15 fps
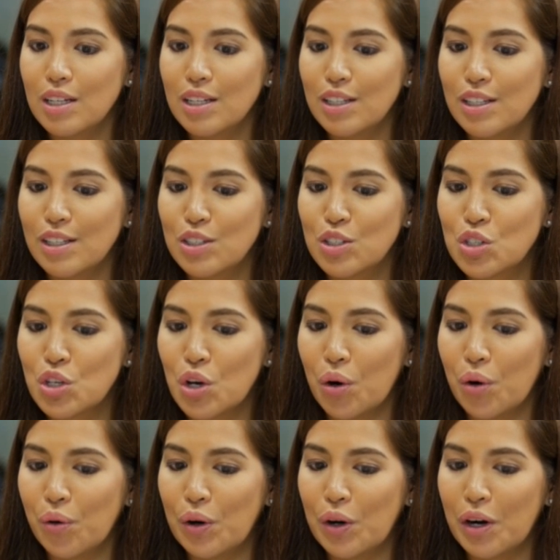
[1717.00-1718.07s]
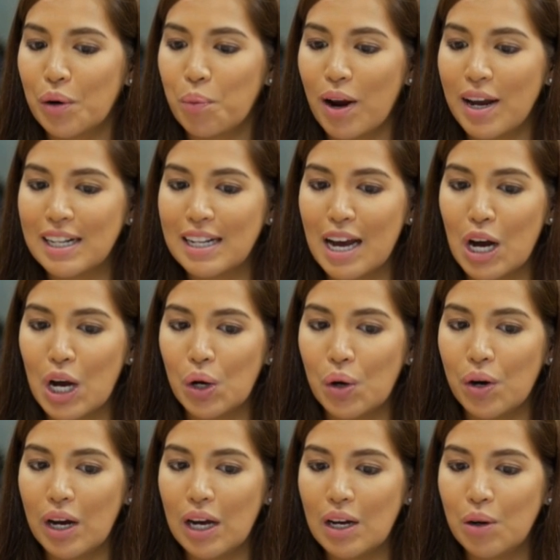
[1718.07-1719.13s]
so right now
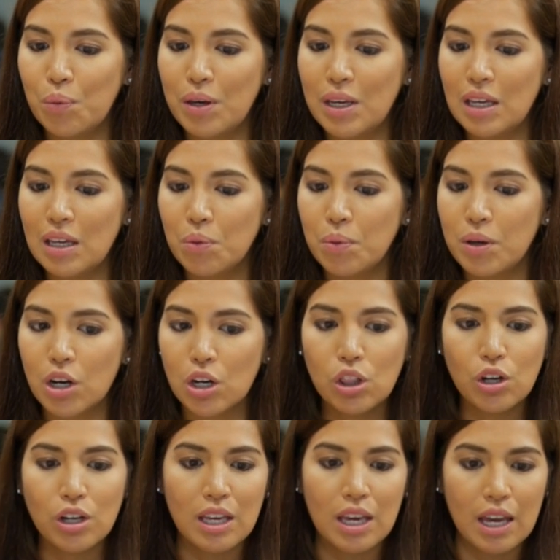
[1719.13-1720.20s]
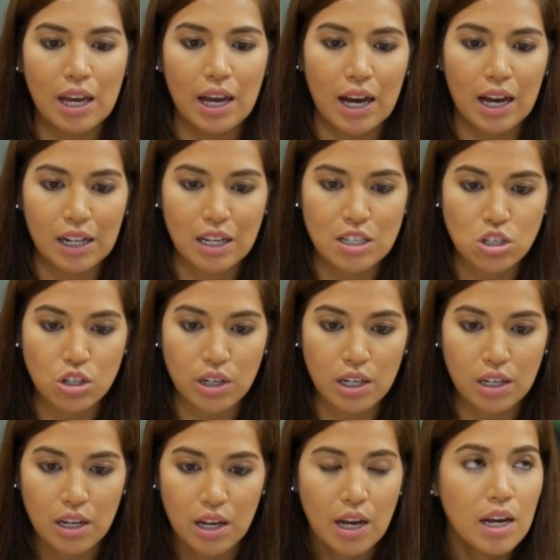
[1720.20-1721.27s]
uh, we we are looking at let's look at
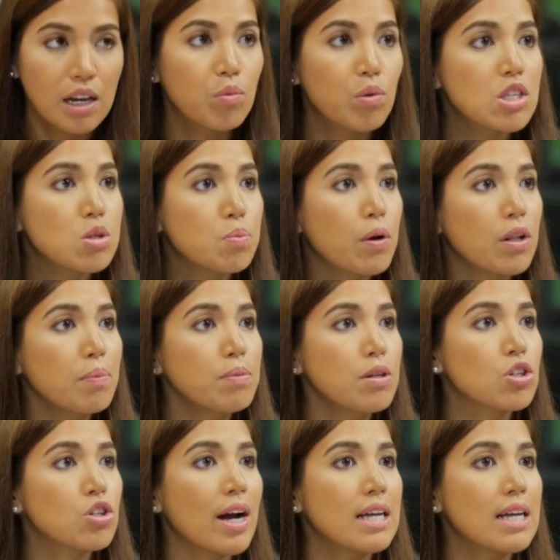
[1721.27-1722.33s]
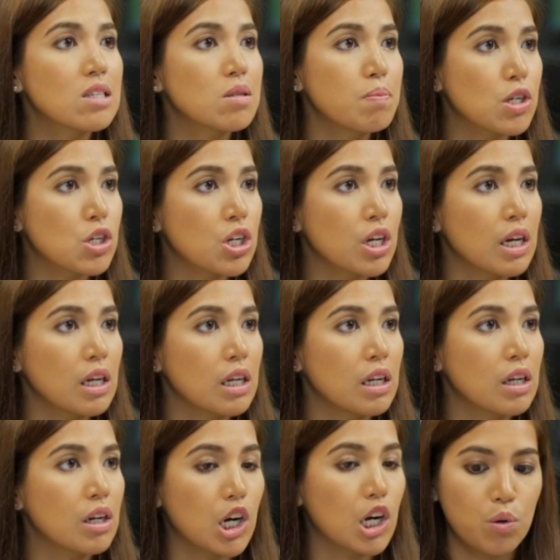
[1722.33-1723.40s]
yeah, let's pull up the transmission
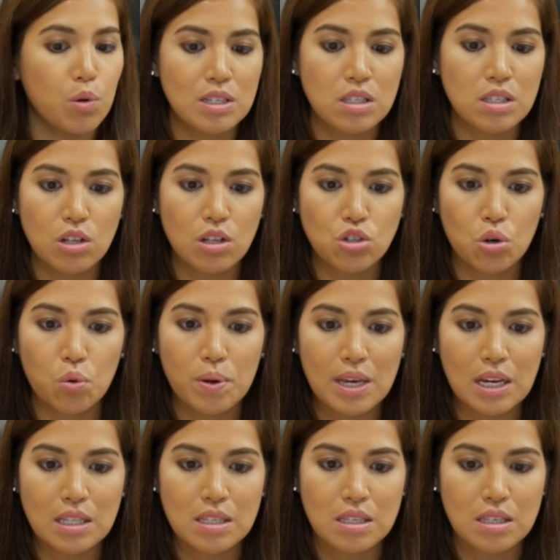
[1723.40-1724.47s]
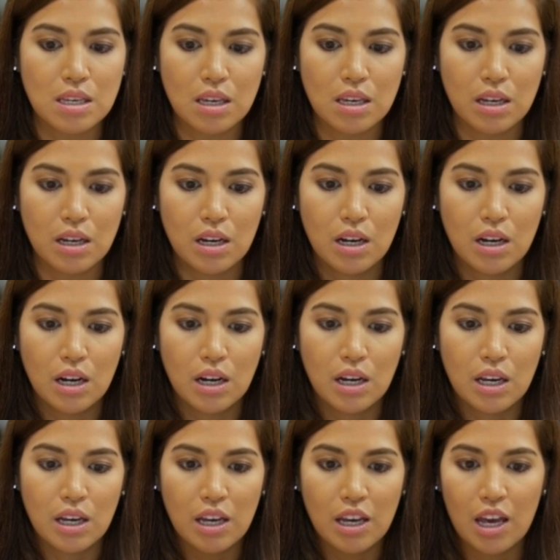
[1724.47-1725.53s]
uh, results so we can see
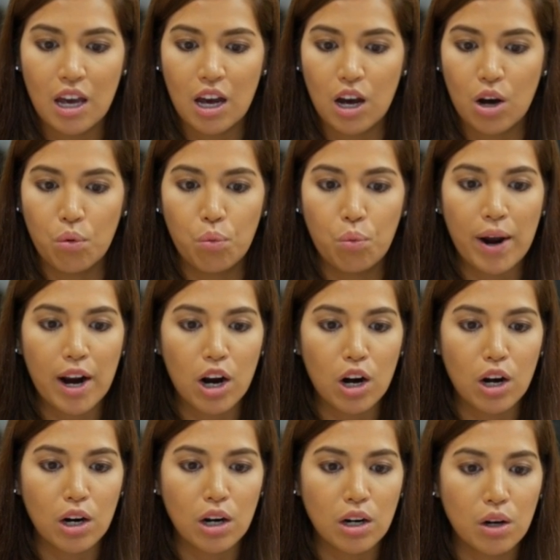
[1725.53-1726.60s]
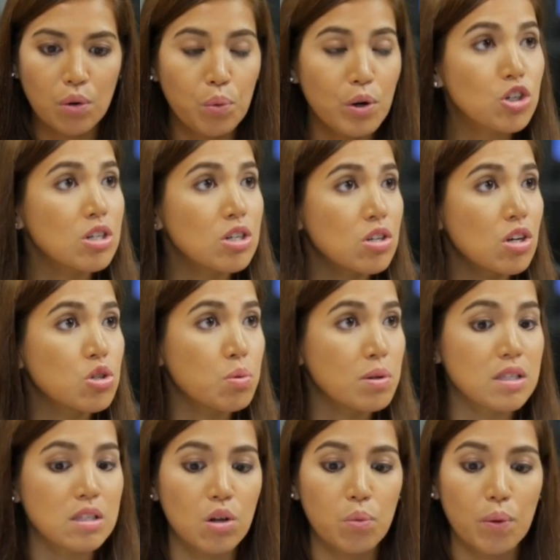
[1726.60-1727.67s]
uh, where which results we're
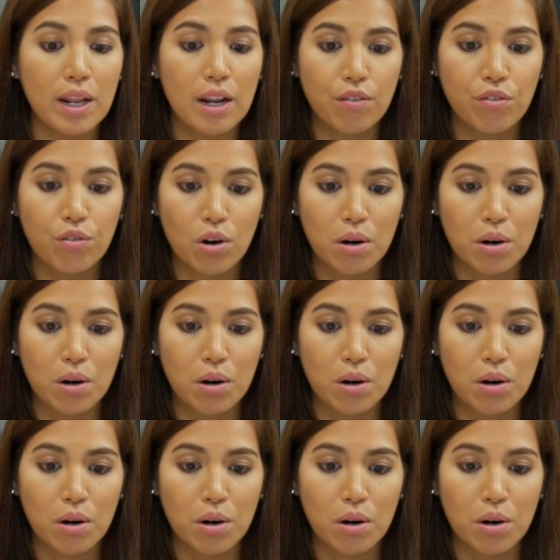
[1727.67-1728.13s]
still waiting for.